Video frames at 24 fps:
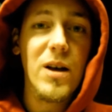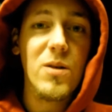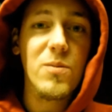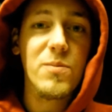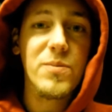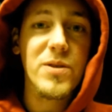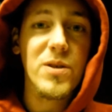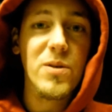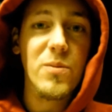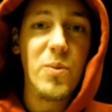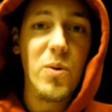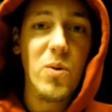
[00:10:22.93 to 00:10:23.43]
help
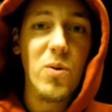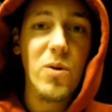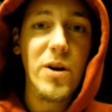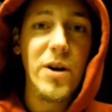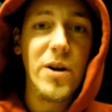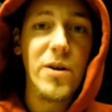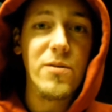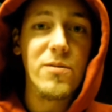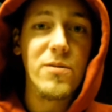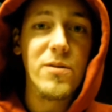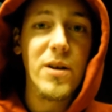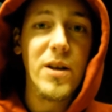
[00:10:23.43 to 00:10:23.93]
support
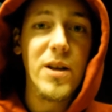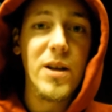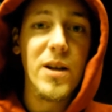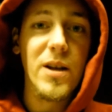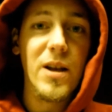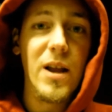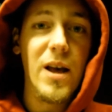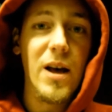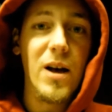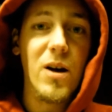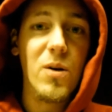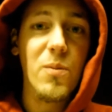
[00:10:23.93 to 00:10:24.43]
you and
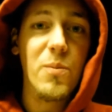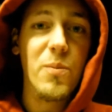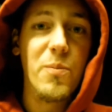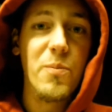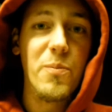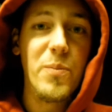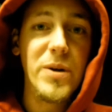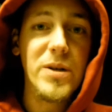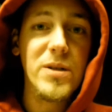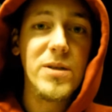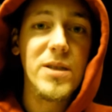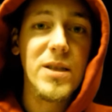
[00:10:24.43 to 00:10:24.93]
help
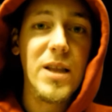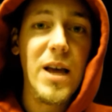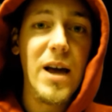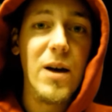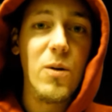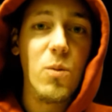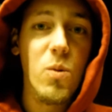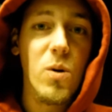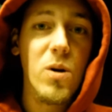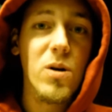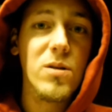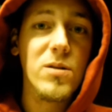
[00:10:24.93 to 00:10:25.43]
build
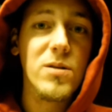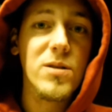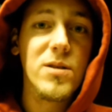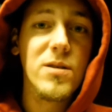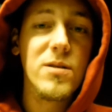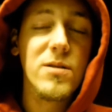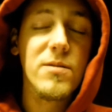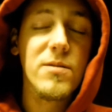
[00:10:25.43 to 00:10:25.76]
that world.